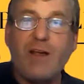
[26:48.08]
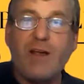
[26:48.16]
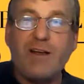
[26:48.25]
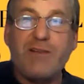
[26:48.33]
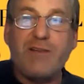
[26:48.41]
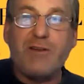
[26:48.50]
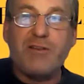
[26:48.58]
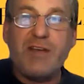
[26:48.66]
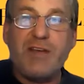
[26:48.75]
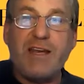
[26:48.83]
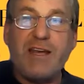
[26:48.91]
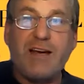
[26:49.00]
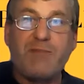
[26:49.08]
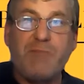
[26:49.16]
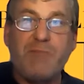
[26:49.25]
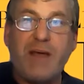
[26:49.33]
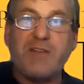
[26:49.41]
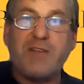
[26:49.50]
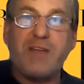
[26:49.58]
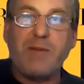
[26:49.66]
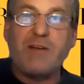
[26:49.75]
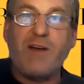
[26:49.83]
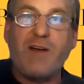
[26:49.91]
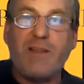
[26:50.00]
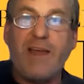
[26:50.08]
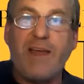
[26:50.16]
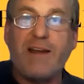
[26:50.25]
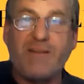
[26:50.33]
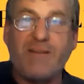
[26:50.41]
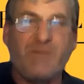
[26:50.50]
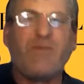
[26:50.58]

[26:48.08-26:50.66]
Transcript: if you see mouse damage like that,